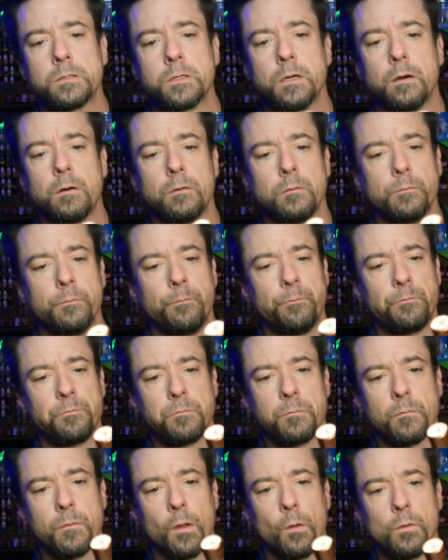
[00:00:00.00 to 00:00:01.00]
so
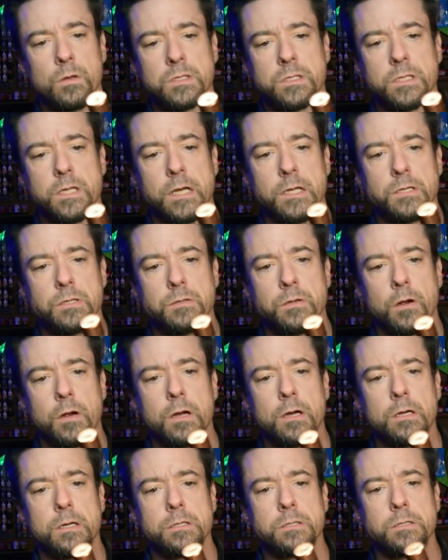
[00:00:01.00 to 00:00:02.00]
once that
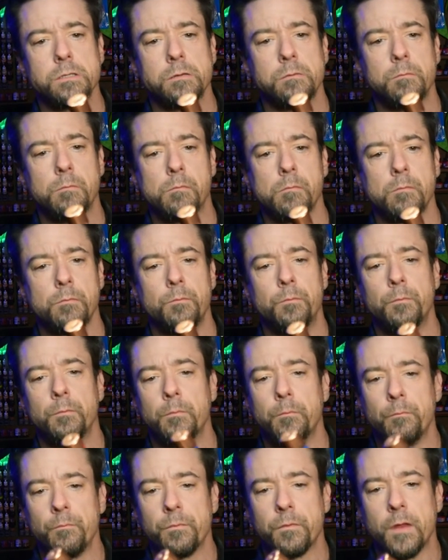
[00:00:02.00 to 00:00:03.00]
dries,
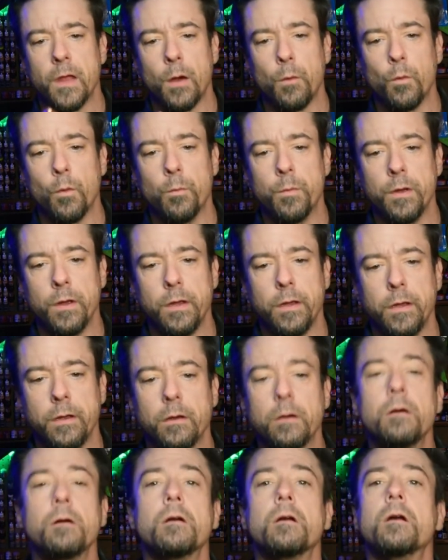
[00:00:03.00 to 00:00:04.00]
that will
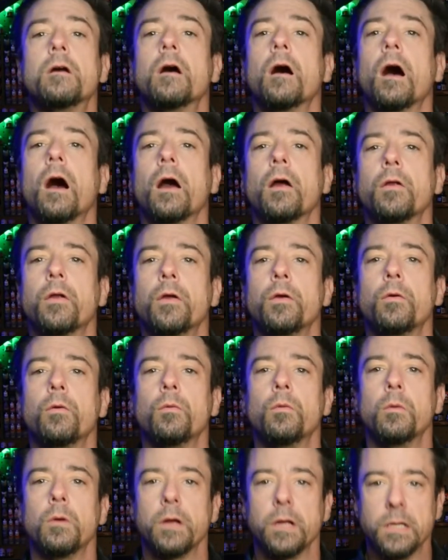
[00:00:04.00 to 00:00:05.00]
be our
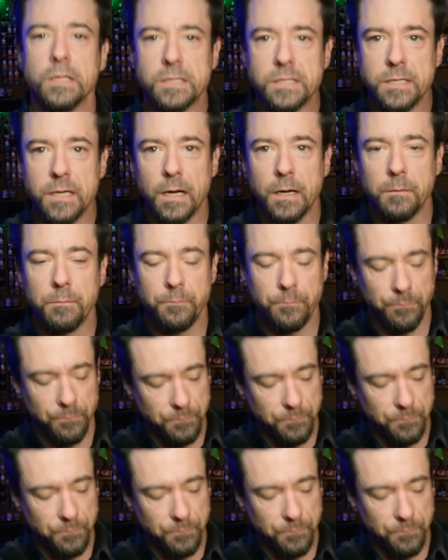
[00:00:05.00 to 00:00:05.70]
new end stop.